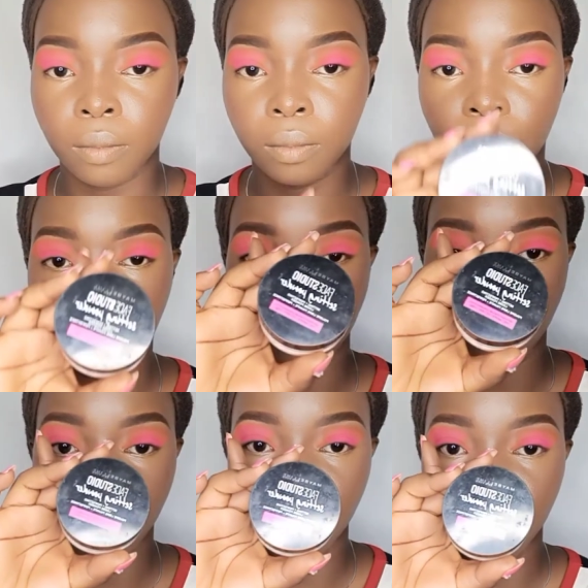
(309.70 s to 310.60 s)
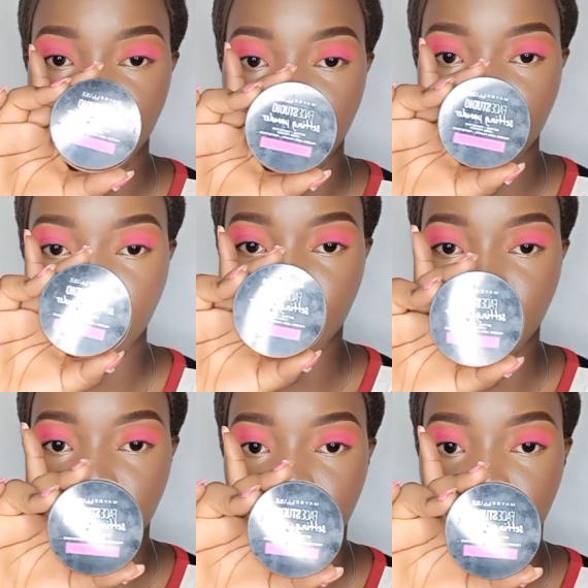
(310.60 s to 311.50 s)
So I'm going to be using
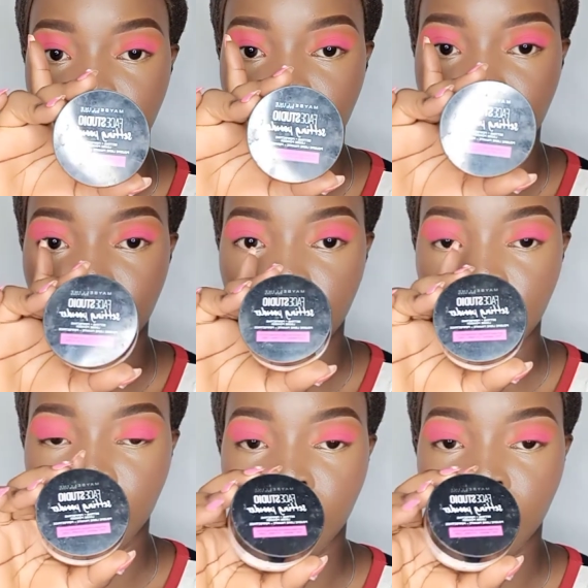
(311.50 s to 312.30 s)
Maybelline Face